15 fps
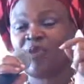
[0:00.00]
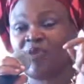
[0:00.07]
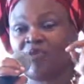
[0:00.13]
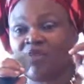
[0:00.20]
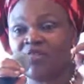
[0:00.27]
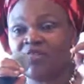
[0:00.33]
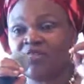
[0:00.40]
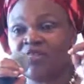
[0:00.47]

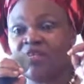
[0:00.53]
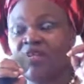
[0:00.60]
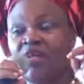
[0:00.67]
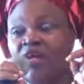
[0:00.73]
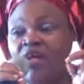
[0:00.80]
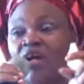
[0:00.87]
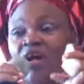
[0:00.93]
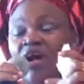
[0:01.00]
parents
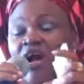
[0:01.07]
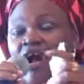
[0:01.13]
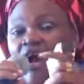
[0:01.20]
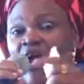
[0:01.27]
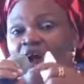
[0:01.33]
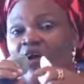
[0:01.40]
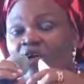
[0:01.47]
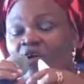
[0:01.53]

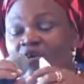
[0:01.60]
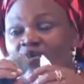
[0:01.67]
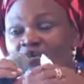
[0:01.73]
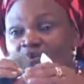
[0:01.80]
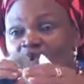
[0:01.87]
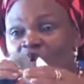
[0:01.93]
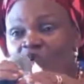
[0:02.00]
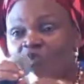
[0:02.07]
are
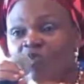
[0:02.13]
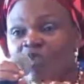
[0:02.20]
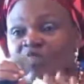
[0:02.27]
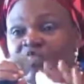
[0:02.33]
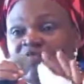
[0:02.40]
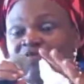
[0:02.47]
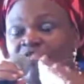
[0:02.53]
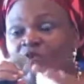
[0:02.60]

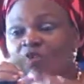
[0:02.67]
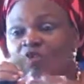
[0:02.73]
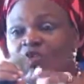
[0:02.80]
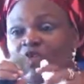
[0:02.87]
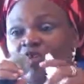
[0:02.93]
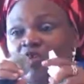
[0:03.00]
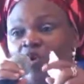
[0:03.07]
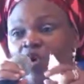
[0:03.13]
always
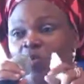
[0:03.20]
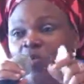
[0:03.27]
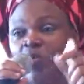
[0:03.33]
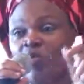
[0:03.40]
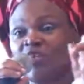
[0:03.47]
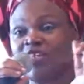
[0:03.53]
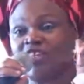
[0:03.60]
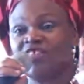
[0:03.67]
following up
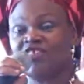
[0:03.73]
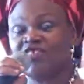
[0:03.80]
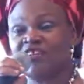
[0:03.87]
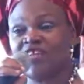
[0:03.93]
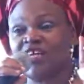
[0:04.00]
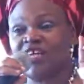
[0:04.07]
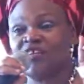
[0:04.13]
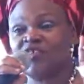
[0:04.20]
what their
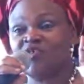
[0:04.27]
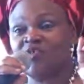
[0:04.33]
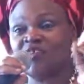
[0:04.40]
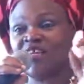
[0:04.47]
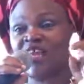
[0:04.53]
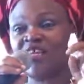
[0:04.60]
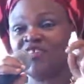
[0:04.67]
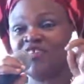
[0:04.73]
children are doing,
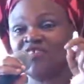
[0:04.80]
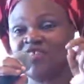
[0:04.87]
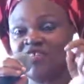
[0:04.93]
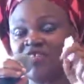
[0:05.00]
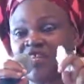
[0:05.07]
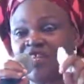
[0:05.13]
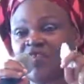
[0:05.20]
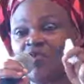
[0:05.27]
they are
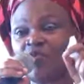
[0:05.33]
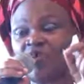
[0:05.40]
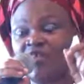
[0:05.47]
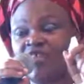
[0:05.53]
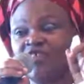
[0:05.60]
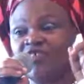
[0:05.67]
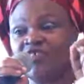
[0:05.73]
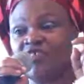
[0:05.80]
interested in what
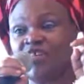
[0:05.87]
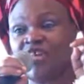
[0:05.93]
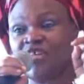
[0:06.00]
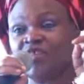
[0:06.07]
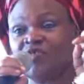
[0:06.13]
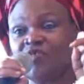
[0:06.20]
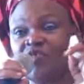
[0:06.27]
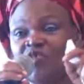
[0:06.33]
their children
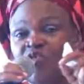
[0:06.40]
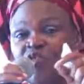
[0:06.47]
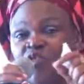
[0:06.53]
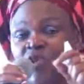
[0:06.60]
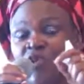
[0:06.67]
are doing,